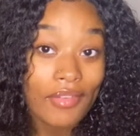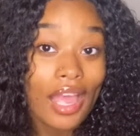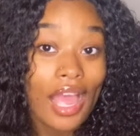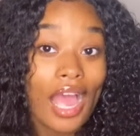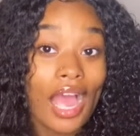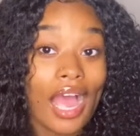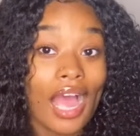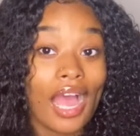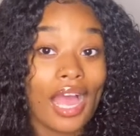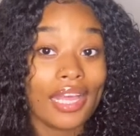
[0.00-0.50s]

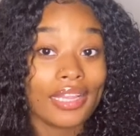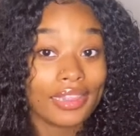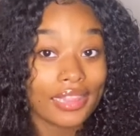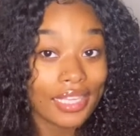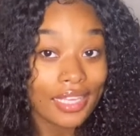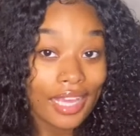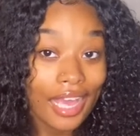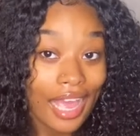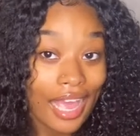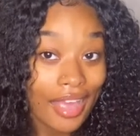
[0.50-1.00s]
I
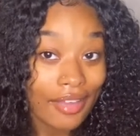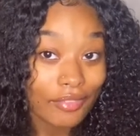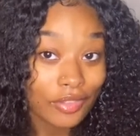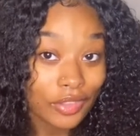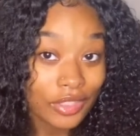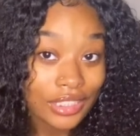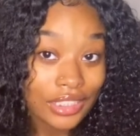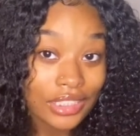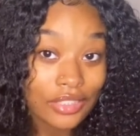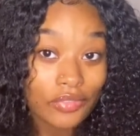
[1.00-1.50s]
think I have
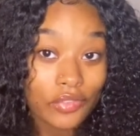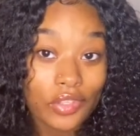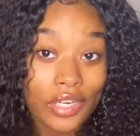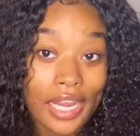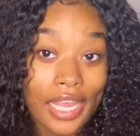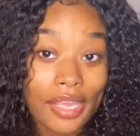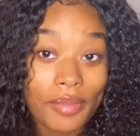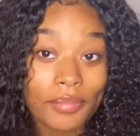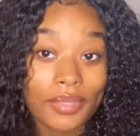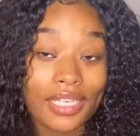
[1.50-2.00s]

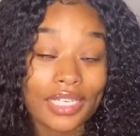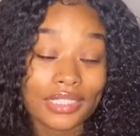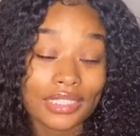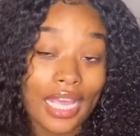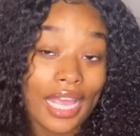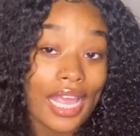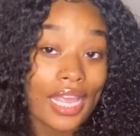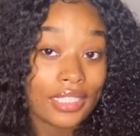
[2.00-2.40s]
3C4A because I